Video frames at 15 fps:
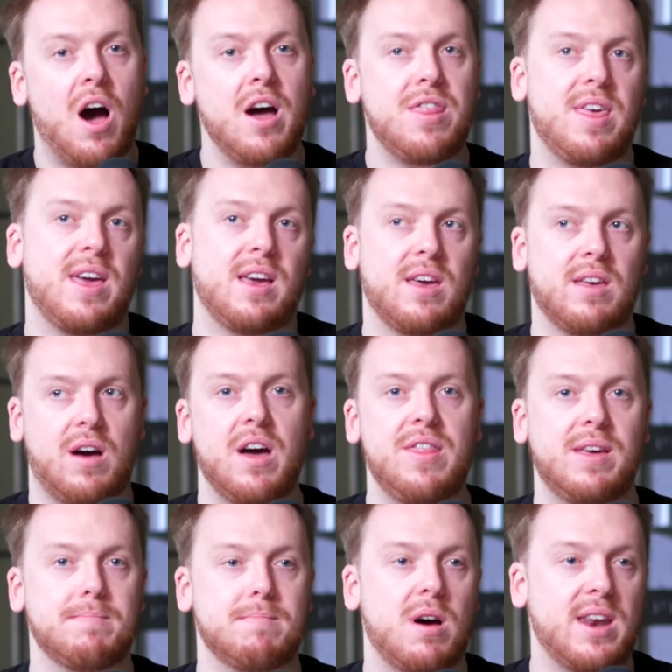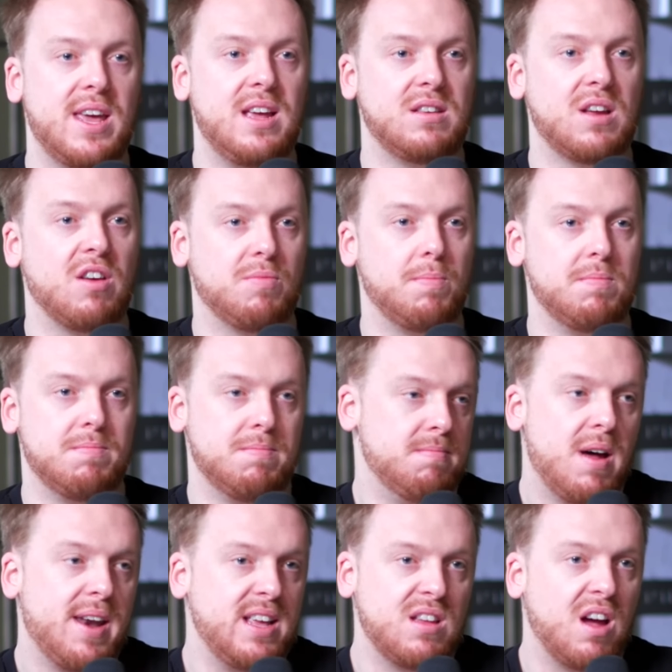I think I think money does
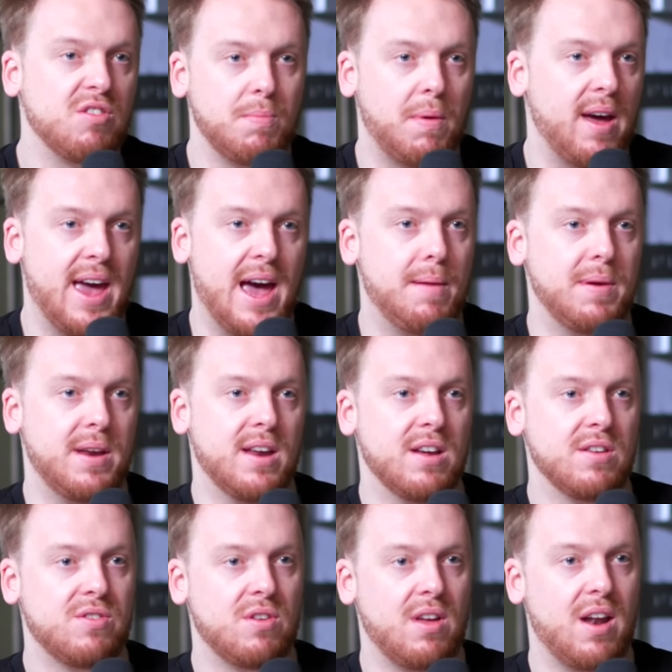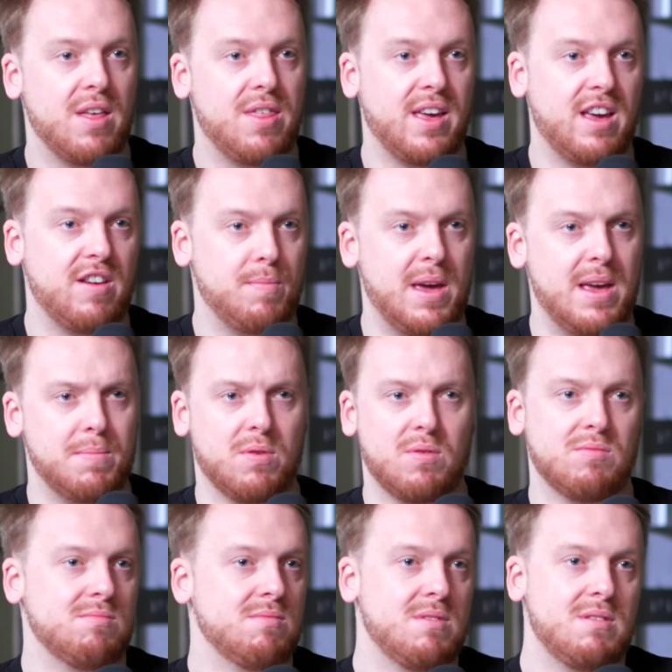money does buy happiness, and I think if people